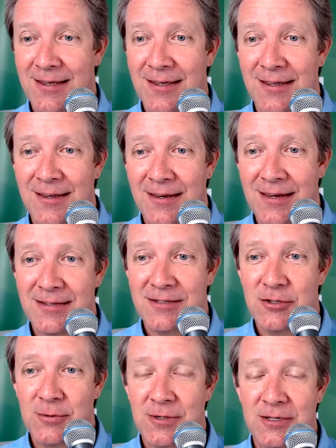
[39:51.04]
He's
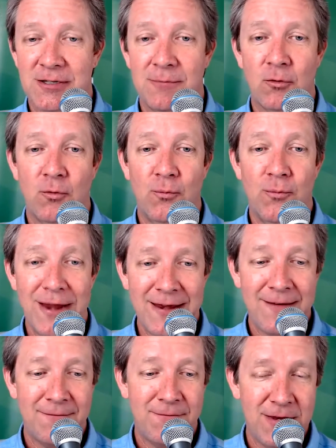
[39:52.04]
doing some
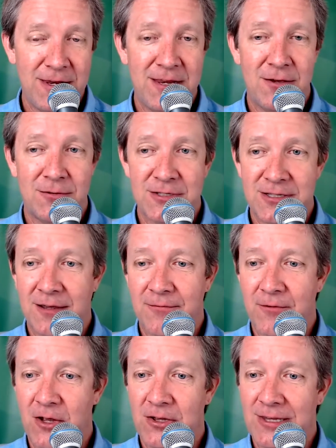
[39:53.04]
great video stuff
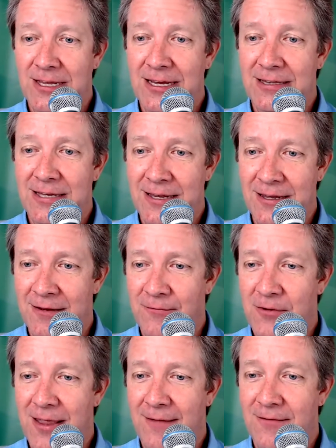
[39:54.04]
on LinkedIn. If
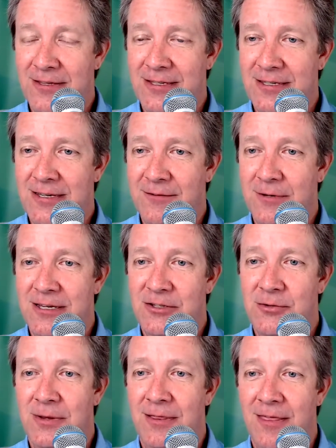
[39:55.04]
you haven't seen what he's
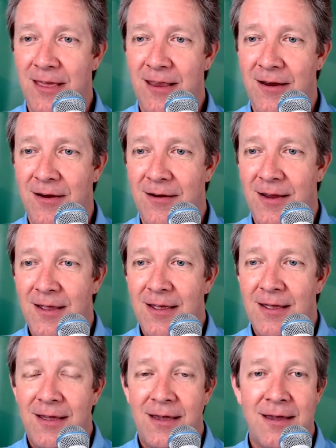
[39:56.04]
doing there,
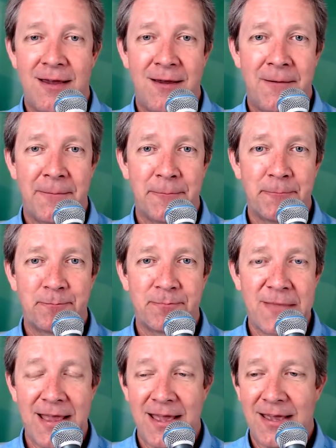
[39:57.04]

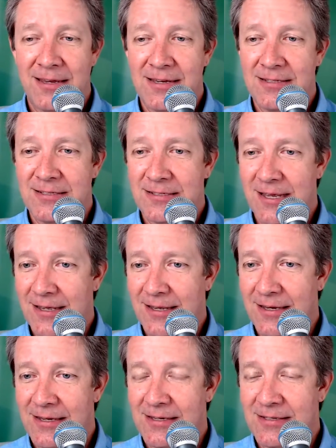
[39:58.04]
yeah, he's
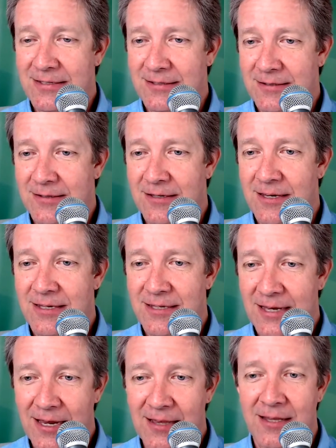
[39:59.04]

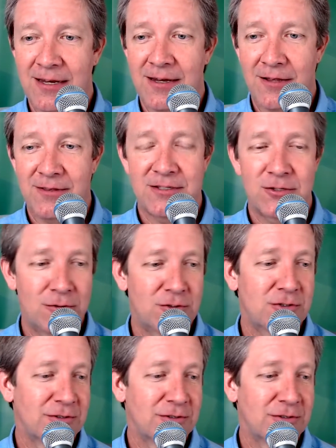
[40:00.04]
killing it on the socials.